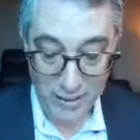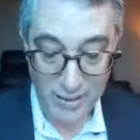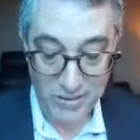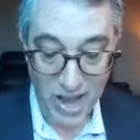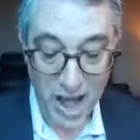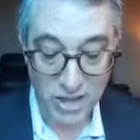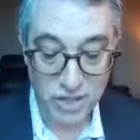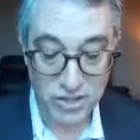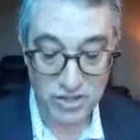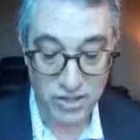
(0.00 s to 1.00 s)

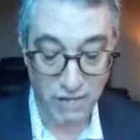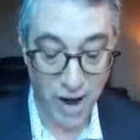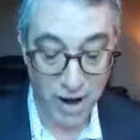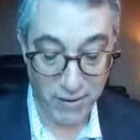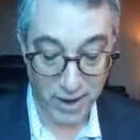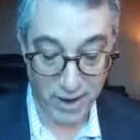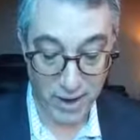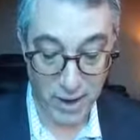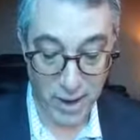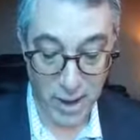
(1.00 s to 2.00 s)
natasha savari
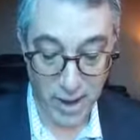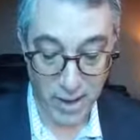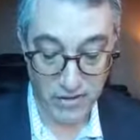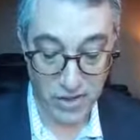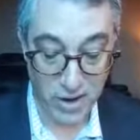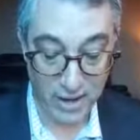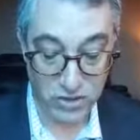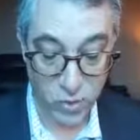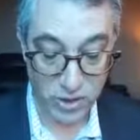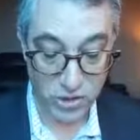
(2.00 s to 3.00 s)
uh, is the
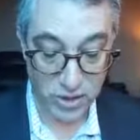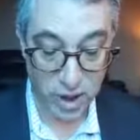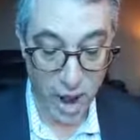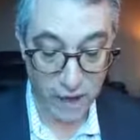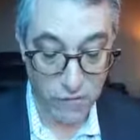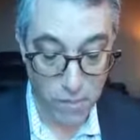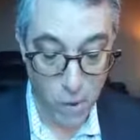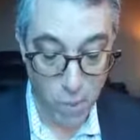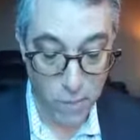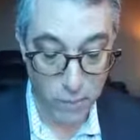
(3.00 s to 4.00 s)
next question i have a
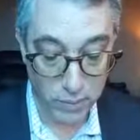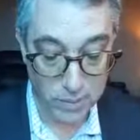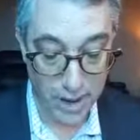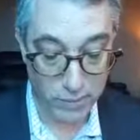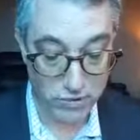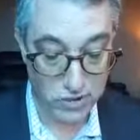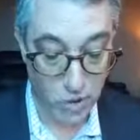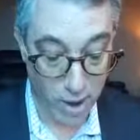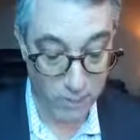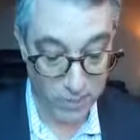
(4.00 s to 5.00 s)
mobile nail
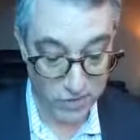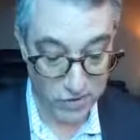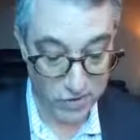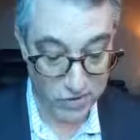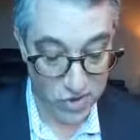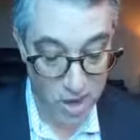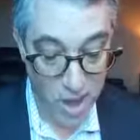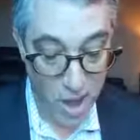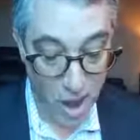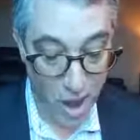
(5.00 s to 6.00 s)
salon business
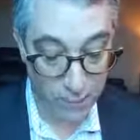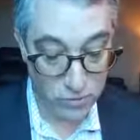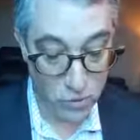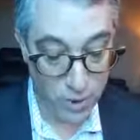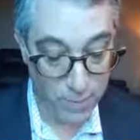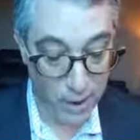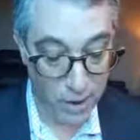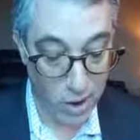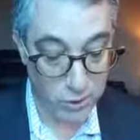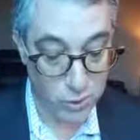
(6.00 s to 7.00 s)
i'm doing about
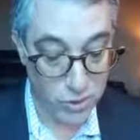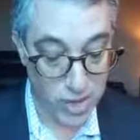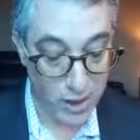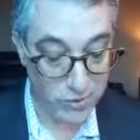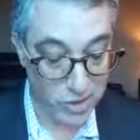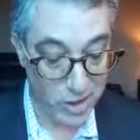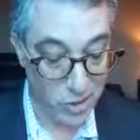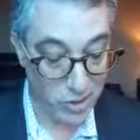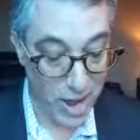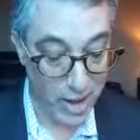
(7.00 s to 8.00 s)
a hundred thousand a
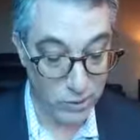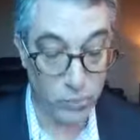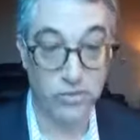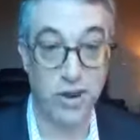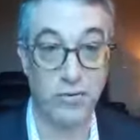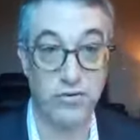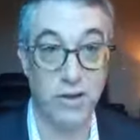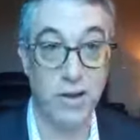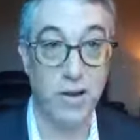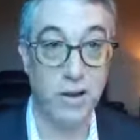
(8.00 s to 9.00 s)
year in annual sales
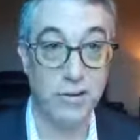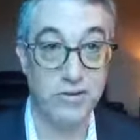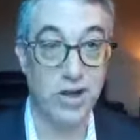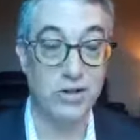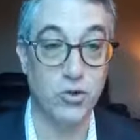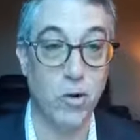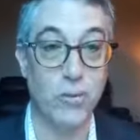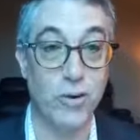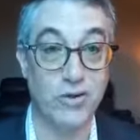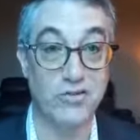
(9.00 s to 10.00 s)
natasha all i
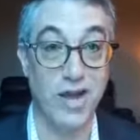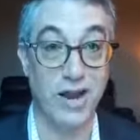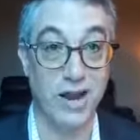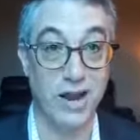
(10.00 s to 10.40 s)
want to say